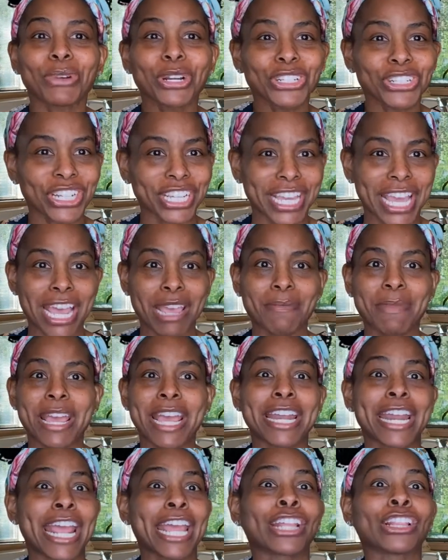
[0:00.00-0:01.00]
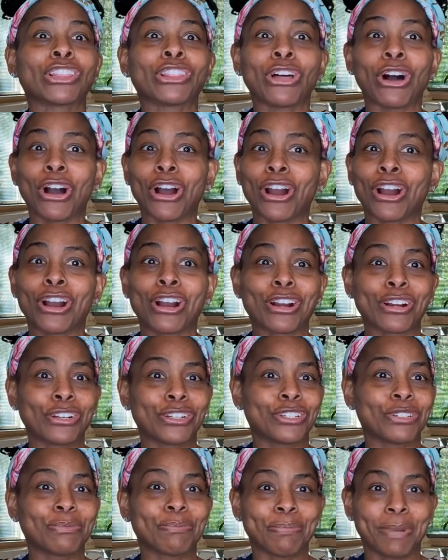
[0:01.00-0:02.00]
wish it came in a
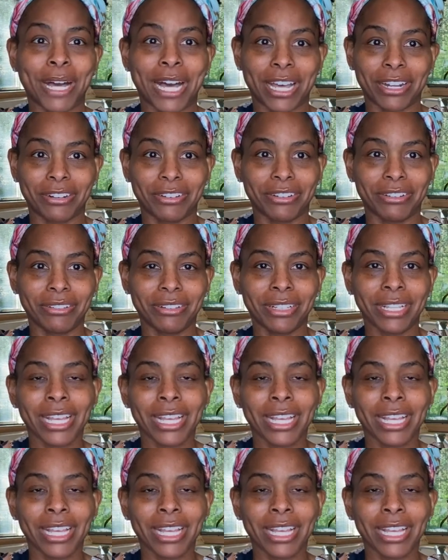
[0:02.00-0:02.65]
large bottle.